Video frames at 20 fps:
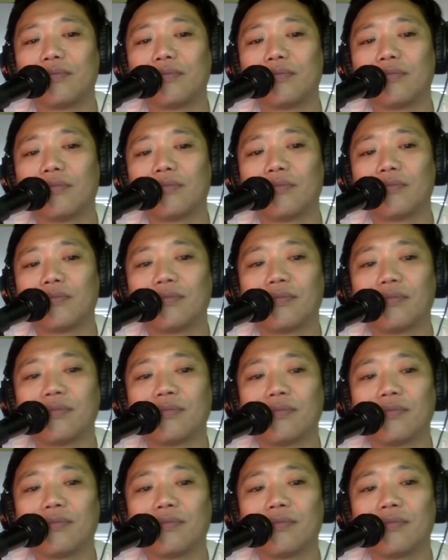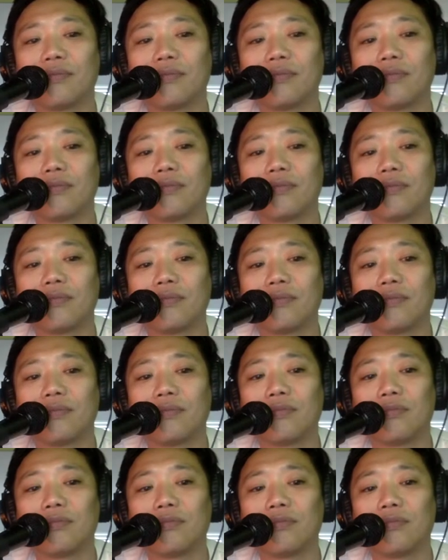
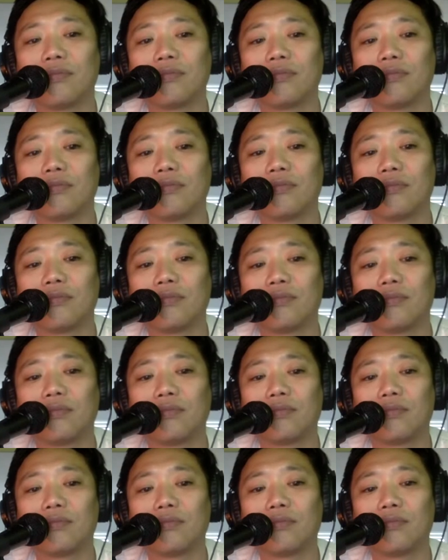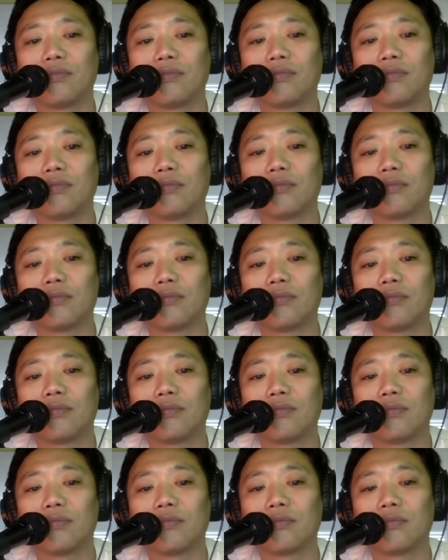
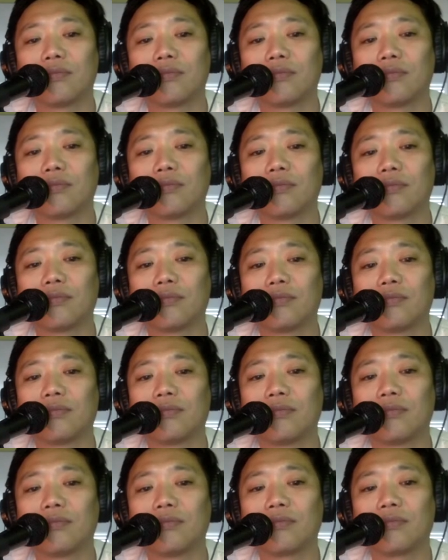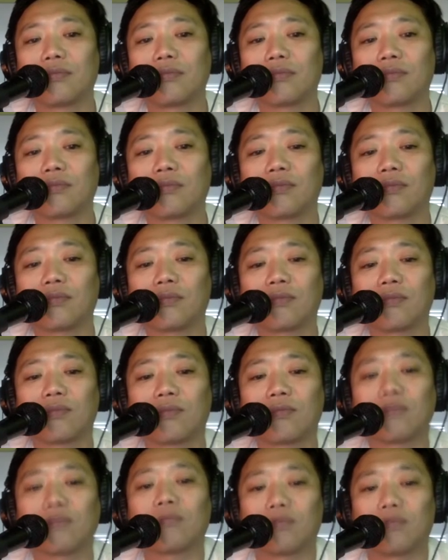
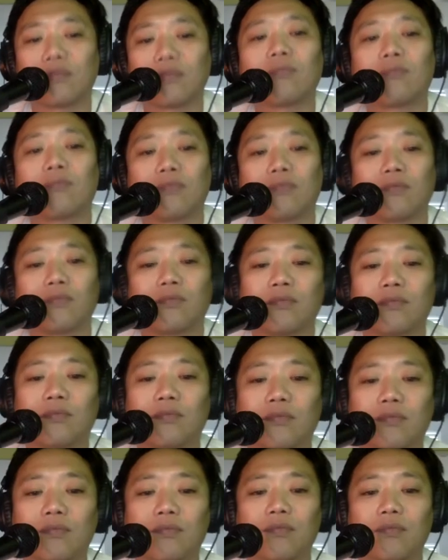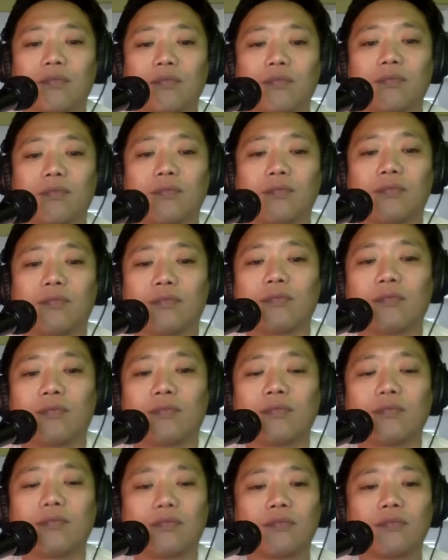(not speaking)